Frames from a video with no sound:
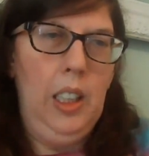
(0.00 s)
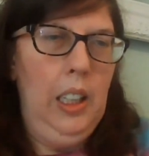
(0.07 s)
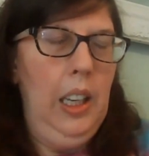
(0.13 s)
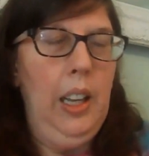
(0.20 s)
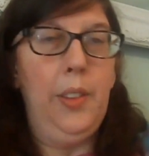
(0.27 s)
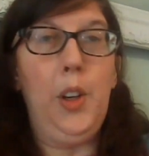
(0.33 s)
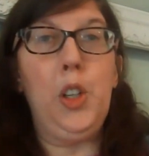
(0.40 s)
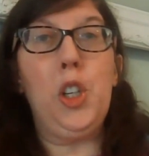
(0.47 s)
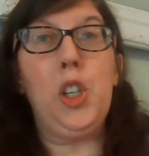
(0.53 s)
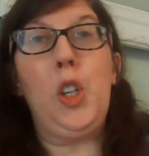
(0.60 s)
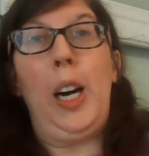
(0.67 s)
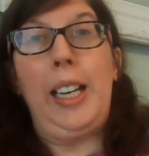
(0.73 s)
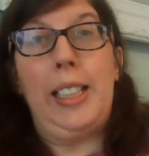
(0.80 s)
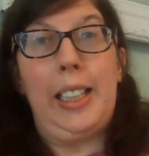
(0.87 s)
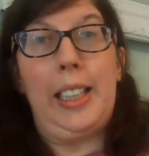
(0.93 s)
they're just
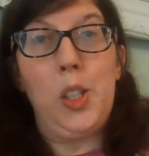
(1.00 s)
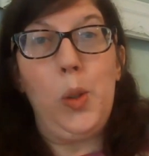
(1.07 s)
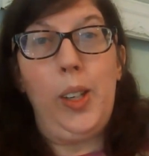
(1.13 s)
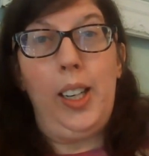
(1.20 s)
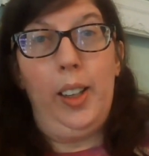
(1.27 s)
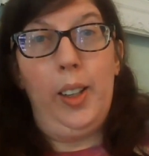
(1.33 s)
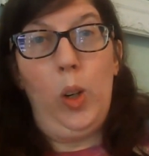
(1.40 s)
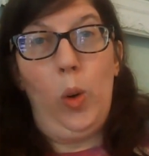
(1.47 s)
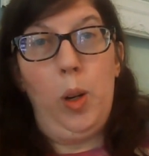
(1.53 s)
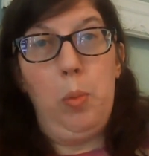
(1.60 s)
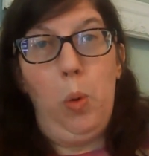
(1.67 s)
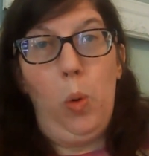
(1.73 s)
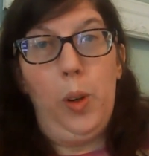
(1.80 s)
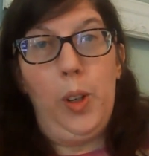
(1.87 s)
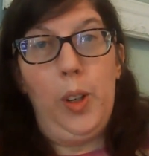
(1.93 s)
trying to get to an Illinois
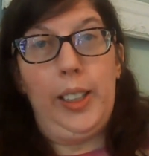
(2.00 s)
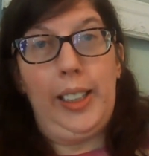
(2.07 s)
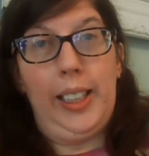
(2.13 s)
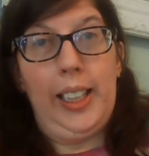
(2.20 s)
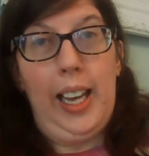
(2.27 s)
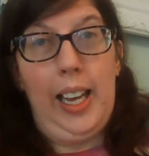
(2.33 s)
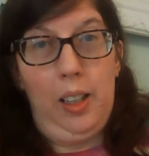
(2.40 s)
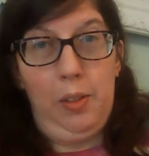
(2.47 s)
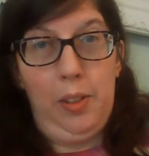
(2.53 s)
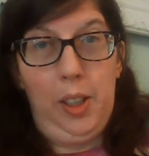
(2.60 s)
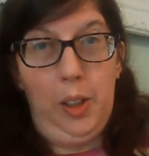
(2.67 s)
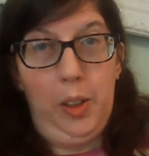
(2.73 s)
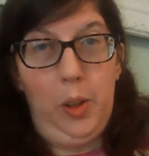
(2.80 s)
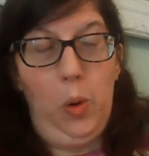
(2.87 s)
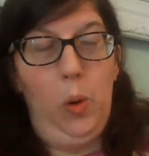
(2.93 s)
border and get out of
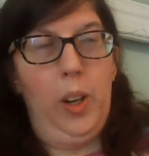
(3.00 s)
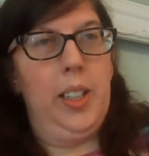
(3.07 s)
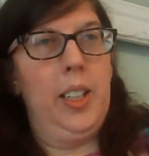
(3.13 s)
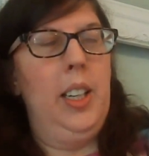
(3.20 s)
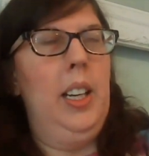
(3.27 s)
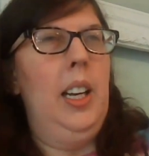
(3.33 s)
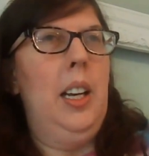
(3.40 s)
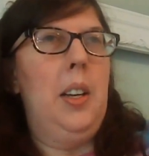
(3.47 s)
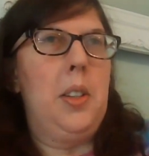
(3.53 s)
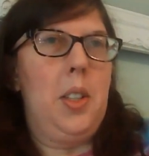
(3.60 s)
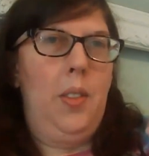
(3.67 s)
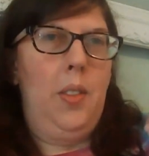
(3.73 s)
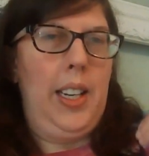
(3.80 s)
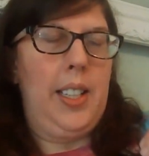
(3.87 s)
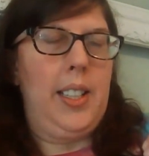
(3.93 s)
Illinois.
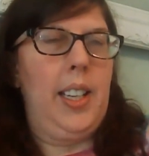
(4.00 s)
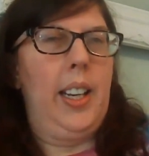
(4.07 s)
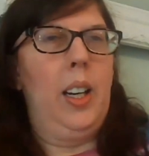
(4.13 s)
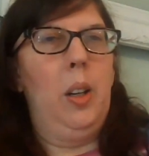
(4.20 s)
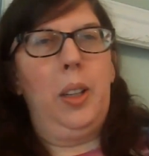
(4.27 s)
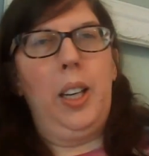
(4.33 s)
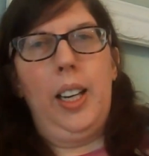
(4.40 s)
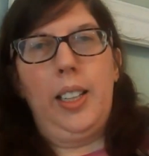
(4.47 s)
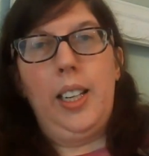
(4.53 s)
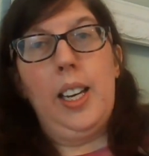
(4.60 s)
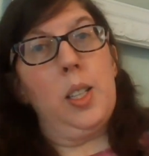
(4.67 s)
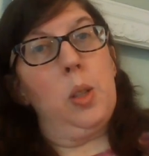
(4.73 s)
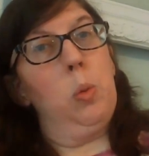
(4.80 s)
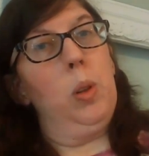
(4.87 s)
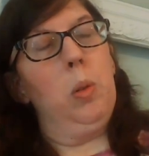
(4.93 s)
So they say, okay,
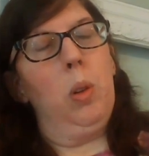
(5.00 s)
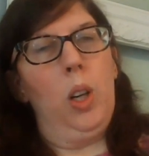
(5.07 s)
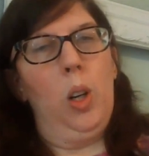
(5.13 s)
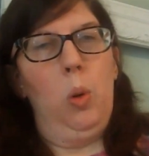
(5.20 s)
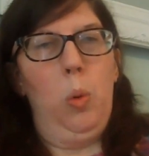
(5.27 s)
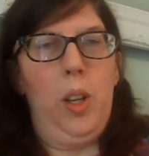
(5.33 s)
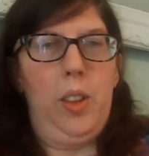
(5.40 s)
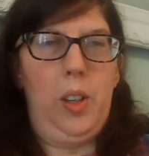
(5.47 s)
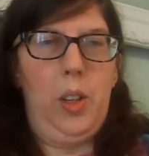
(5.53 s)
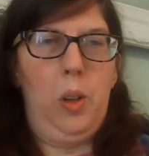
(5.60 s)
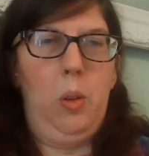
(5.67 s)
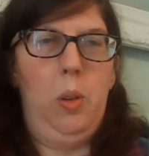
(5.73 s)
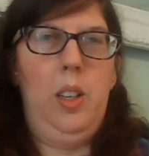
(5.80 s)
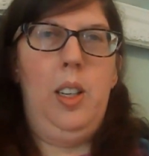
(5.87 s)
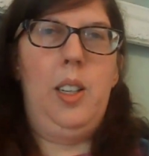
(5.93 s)
yes, we will go with you.
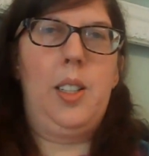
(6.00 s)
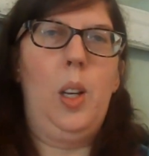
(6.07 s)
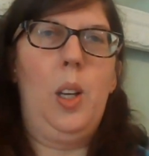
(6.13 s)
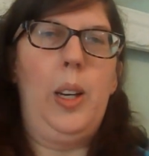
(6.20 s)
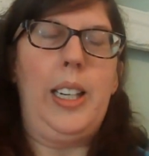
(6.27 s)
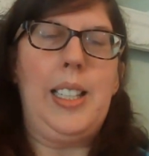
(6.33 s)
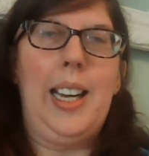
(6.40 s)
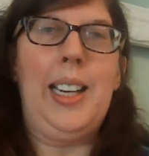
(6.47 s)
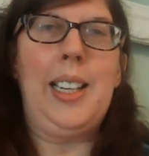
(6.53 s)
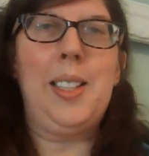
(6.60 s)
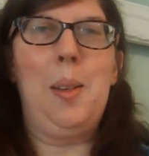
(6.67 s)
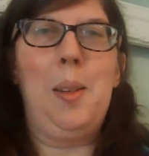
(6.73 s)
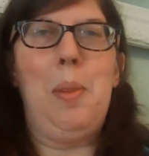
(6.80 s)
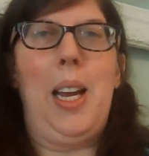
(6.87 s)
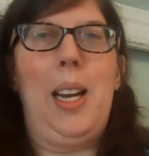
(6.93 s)
So he takes
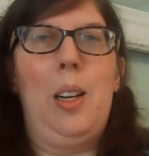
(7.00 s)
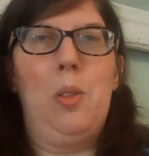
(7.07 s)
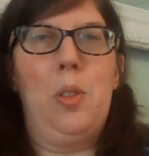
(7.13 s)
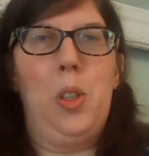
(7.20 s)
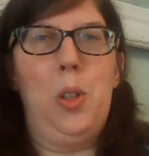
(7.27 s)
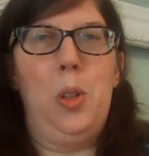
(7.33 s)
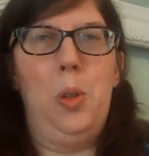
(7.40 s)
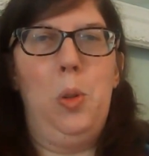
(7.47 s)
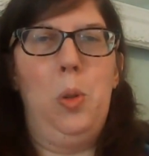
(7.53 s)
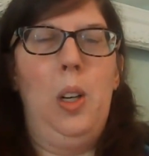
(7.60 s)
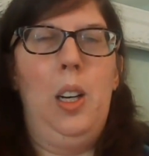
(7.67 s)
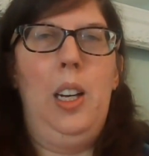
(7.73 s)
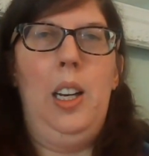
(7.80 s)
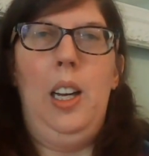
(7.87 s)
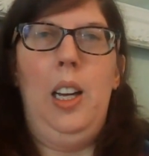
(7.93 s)
them down to
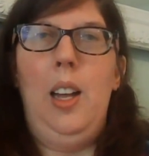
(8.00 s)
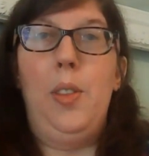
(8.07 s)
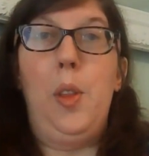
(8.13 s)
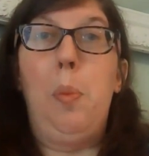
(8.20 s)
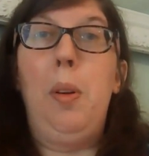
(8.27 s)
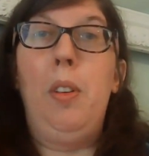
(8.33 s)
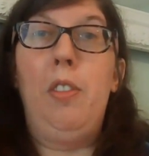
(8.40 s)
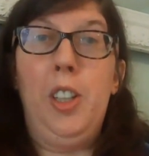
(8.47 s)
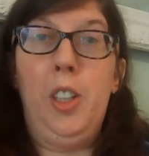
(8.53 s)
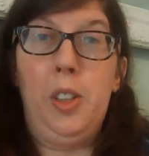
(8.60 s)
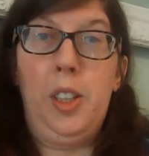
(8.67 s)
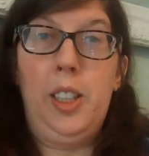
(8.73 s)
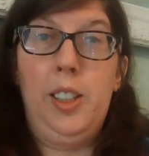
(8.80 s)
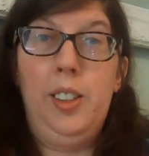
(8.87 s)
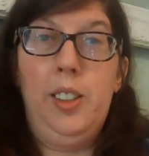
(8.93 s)
the
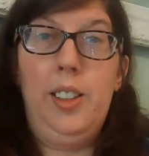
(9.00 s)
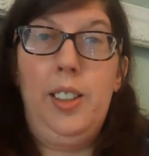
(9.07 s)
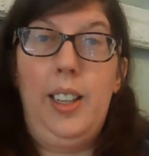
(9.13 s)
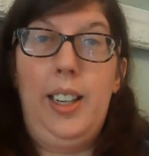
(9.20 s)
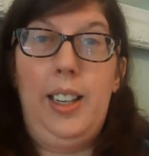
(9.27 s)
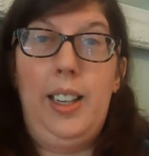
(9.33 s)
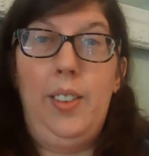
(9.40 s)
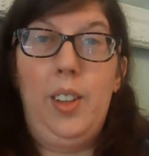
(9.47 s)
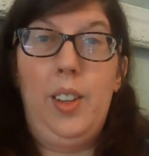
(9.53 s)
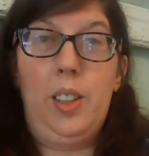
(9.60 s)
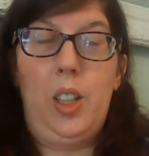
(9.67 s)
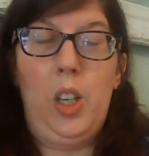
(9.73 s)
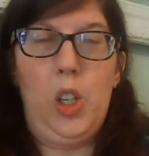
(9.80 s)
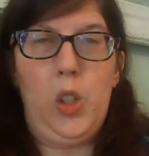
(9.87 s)
pavilion in the country